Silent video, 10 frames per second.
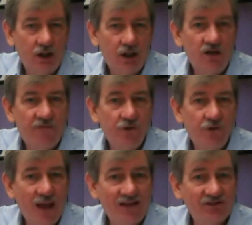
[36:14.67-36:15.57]
If you
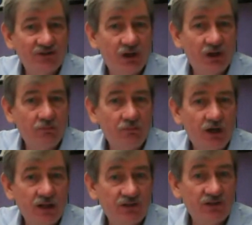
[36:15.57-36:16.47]
ask
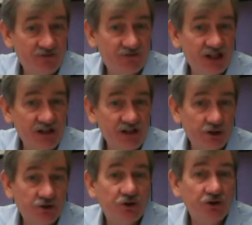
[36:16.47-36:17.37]
somebody that's 15
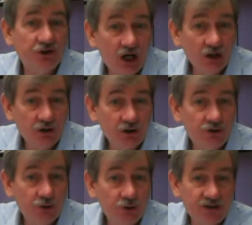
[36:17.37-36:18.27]
years or younger to
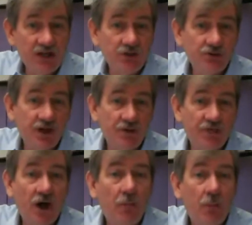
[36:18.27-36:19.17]
do it, they use their
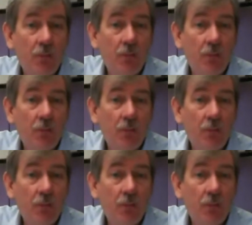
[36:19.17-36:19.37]
thumb.